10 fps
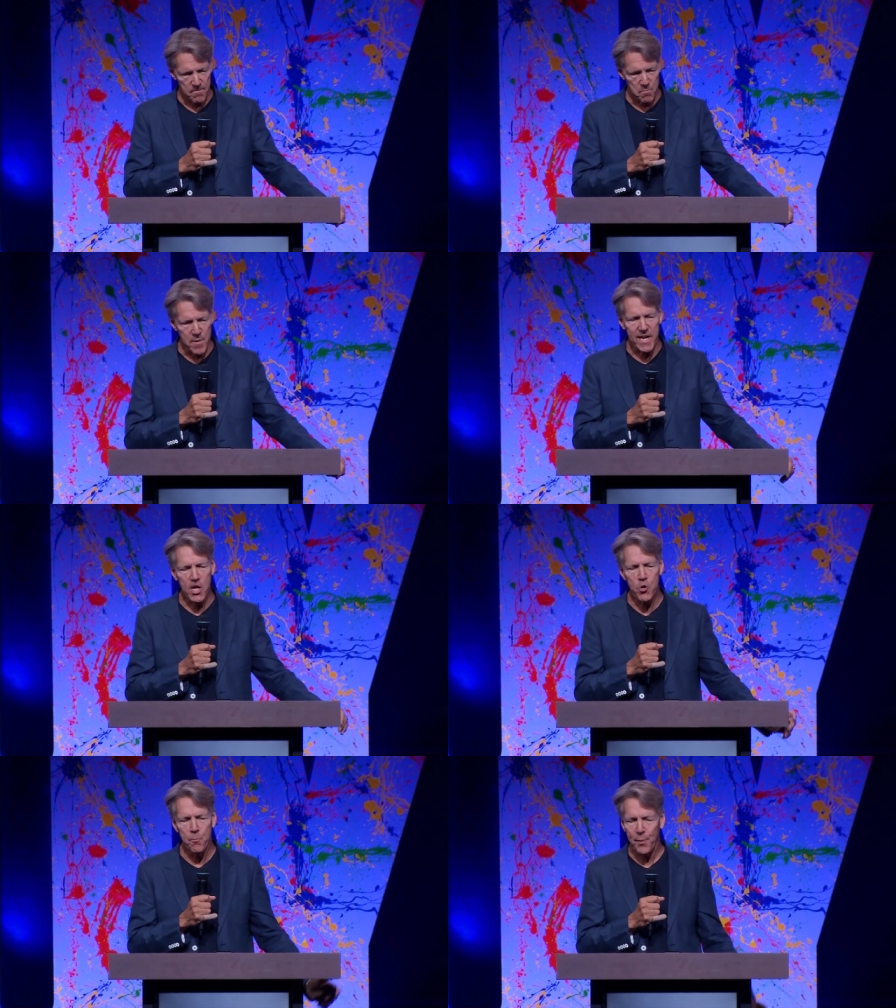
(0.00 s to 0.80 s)
Many
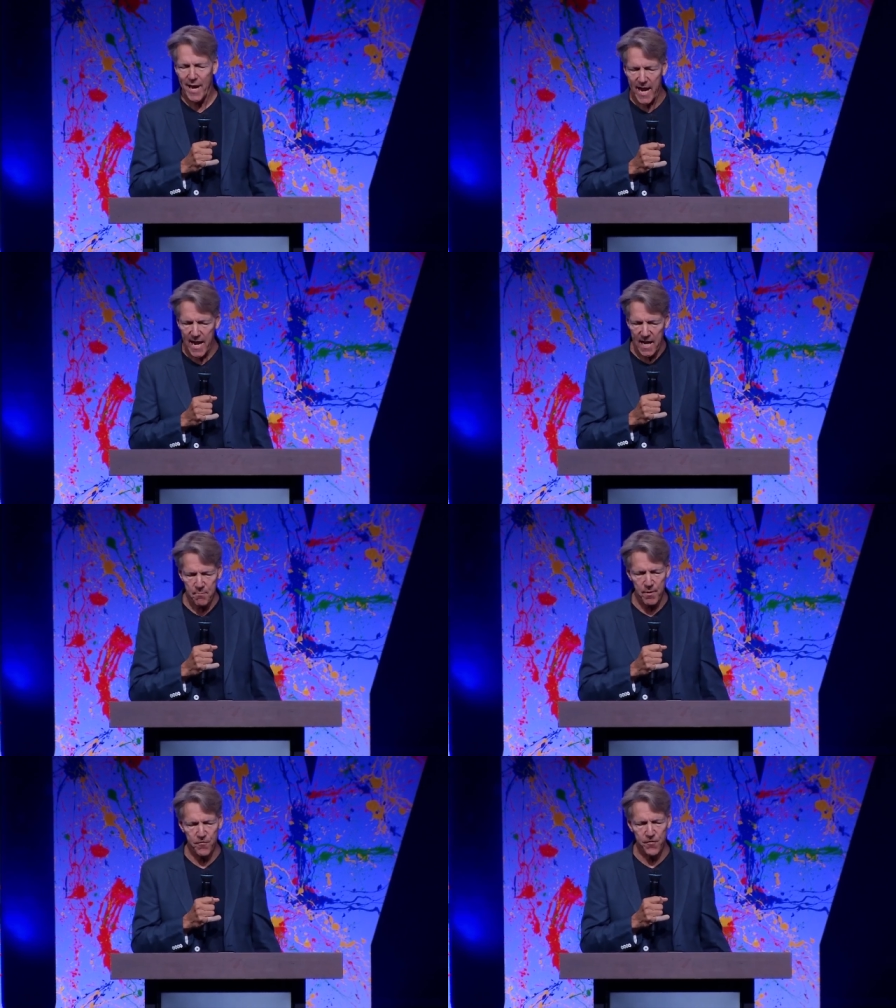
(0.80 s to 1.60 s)
who pay,
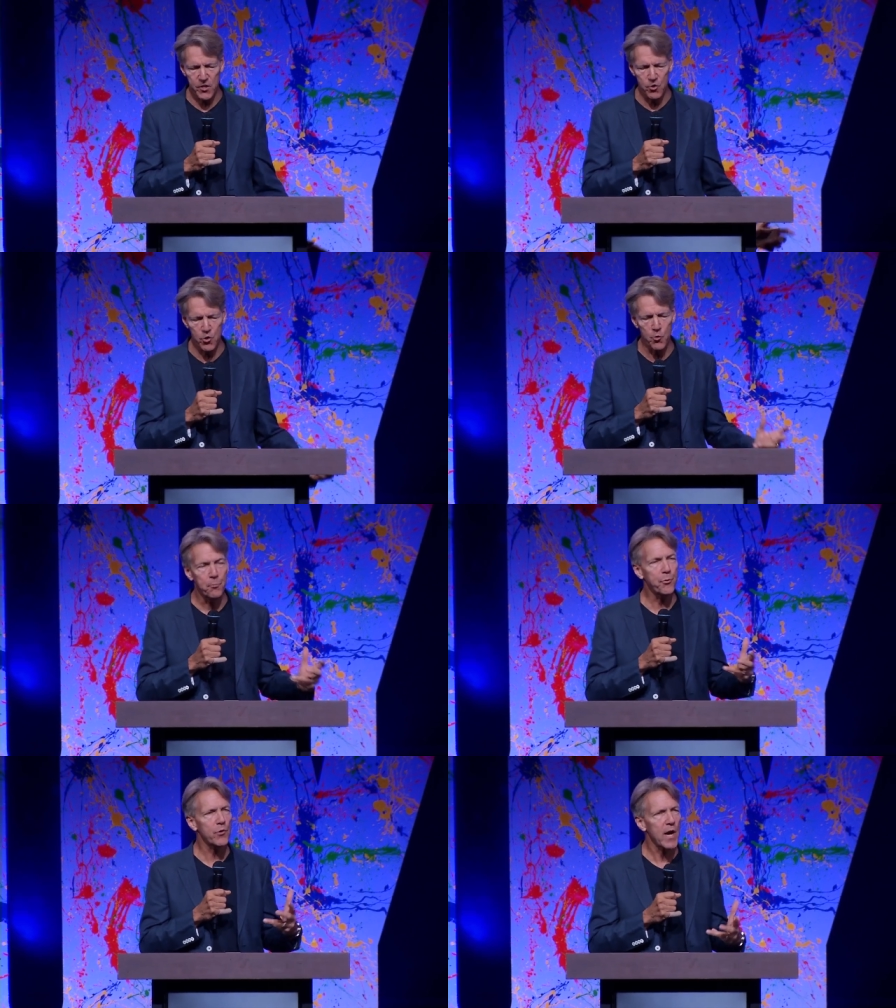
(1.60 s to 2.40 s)
but few who
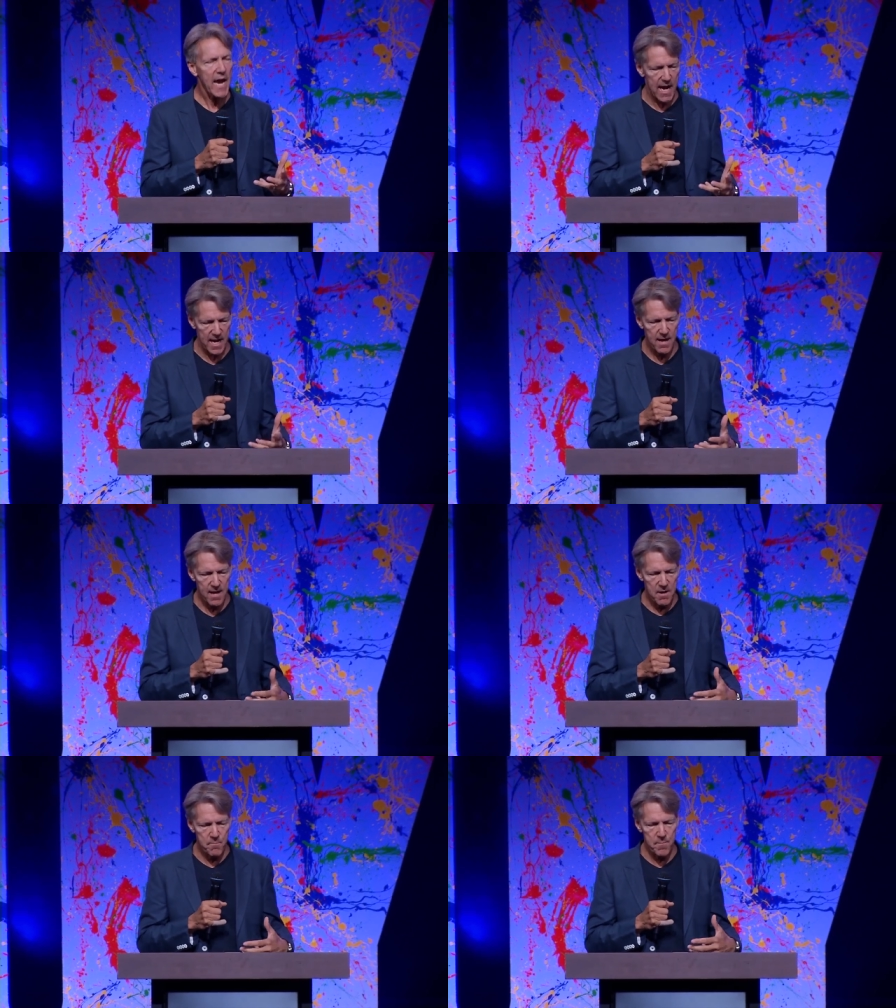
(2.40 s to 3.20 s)
pray.
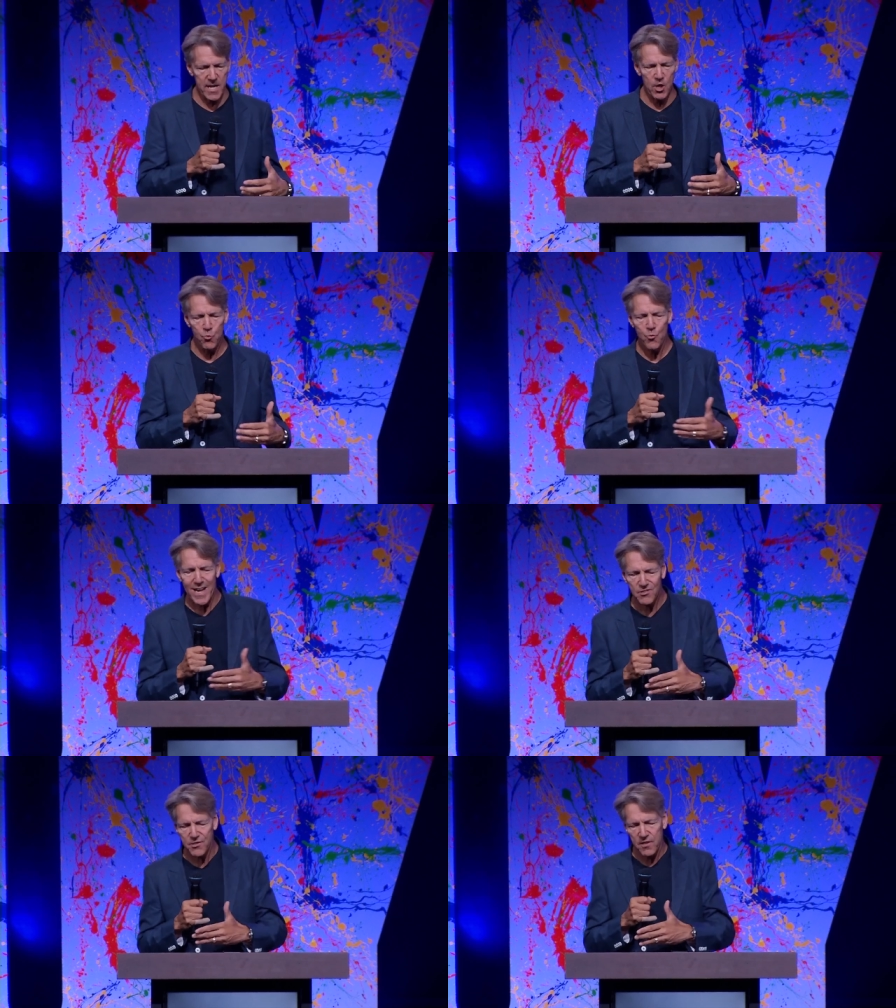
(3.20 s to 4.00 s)
Many
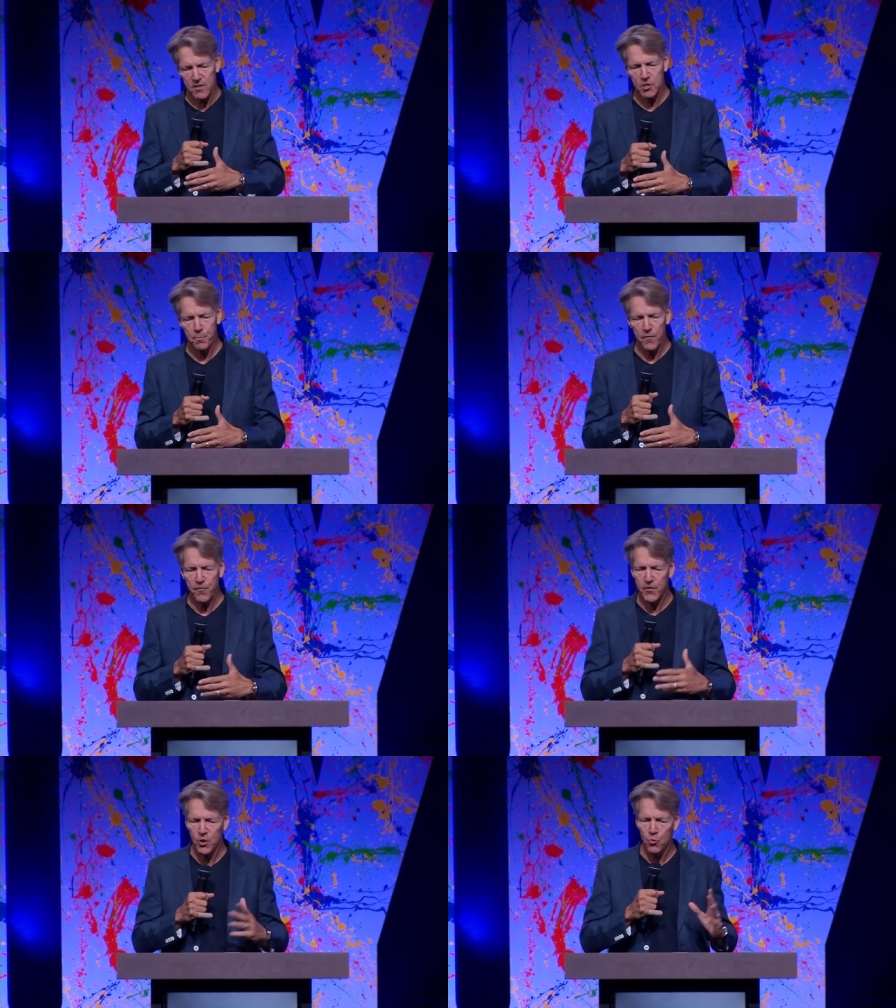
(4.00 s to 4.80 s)
resters, but
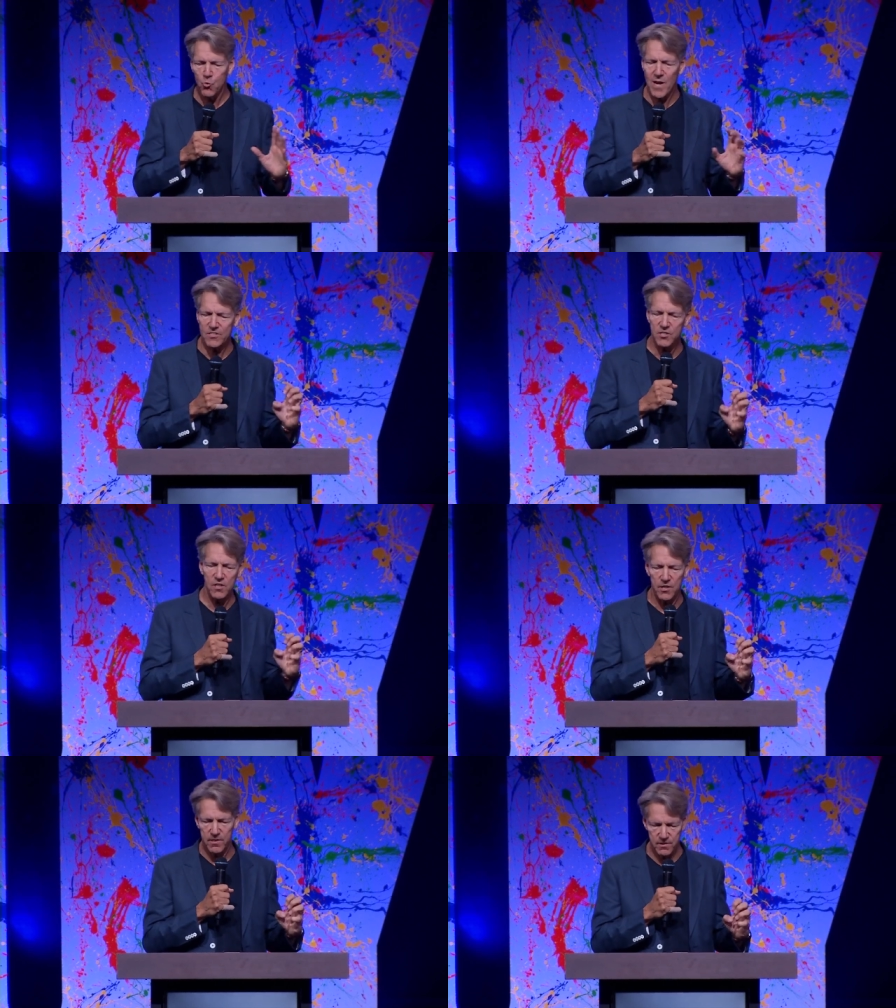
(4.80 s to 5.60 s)
few
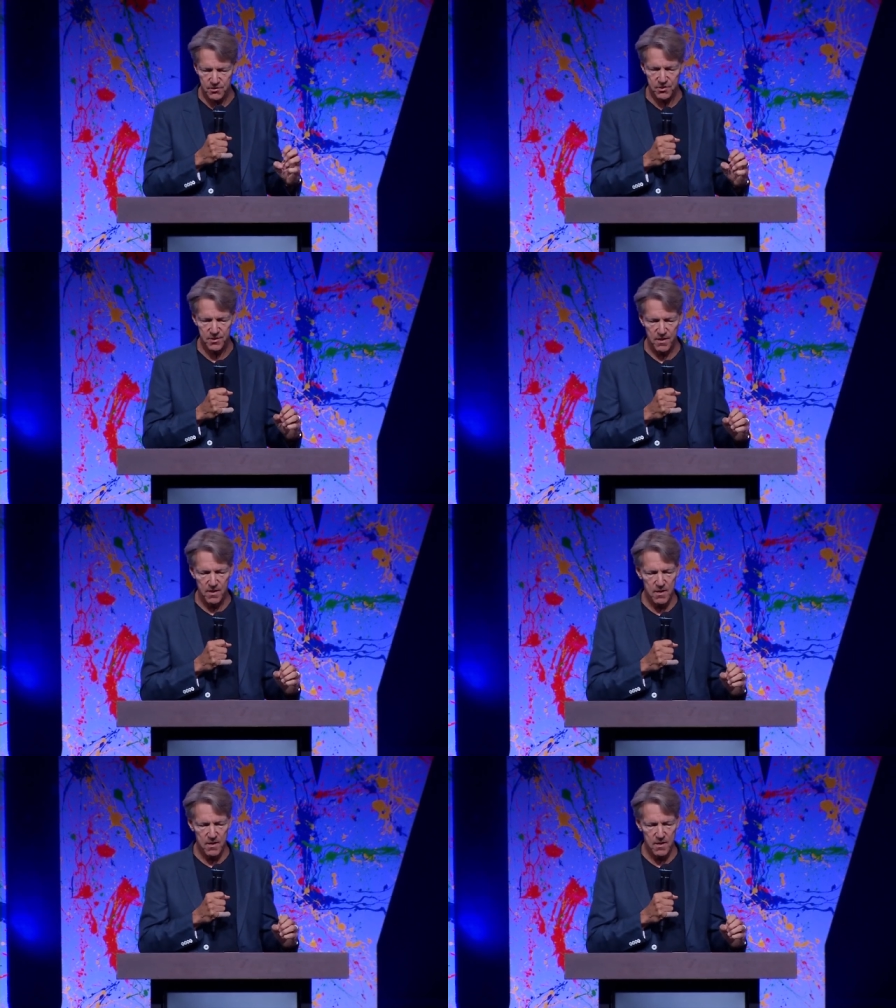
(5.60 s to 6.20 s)
wrestlers.